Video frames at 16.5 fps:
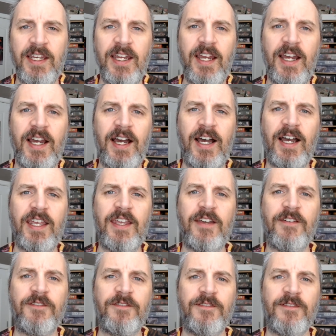
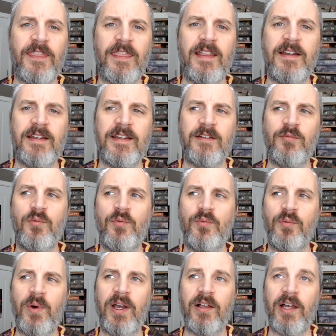
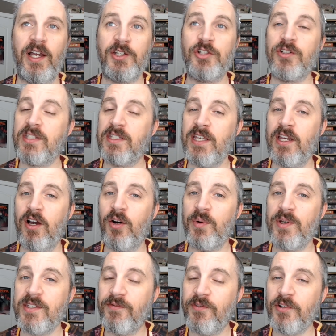I shouldn't say
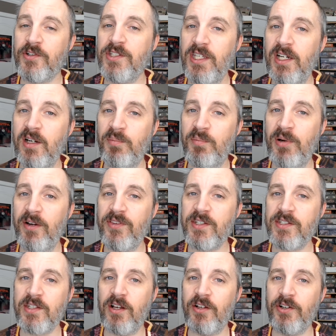always. If you're seated above the
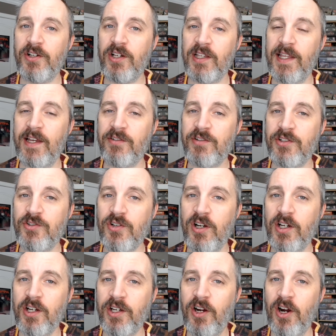salt, you're not allowed to
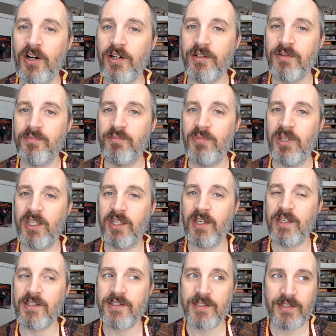draw a card
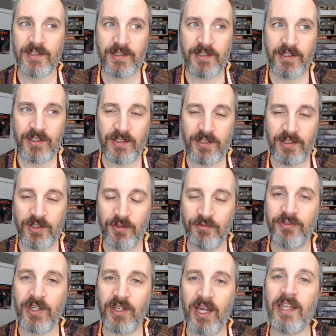because
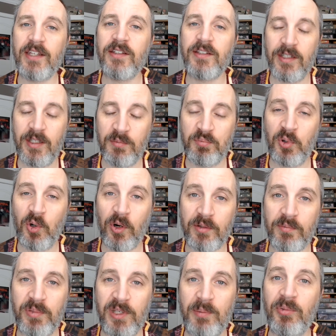you've got
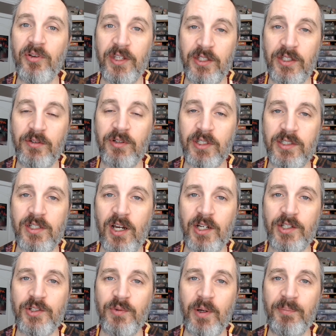important people that you can
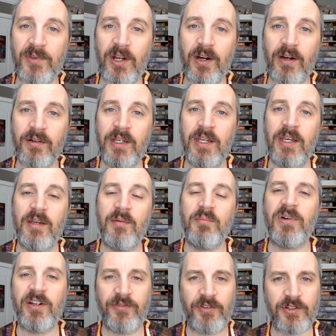talk to up there.
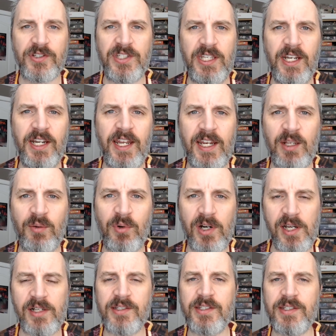But if you're seated
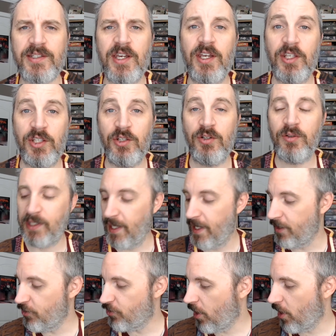anywhere else, you
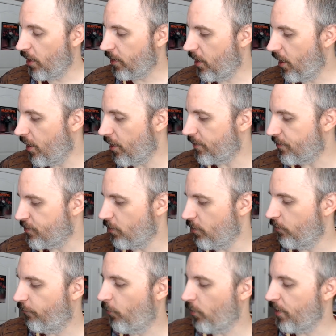can draw a card.
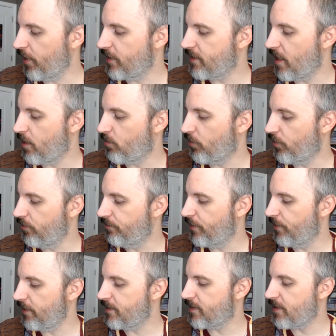So, for example,
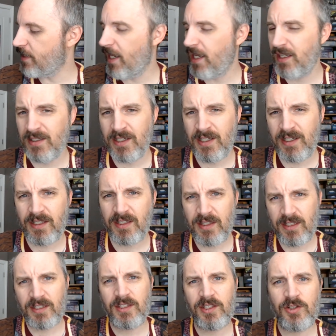let's say
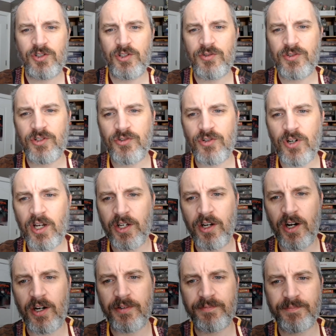you choose to draw a card.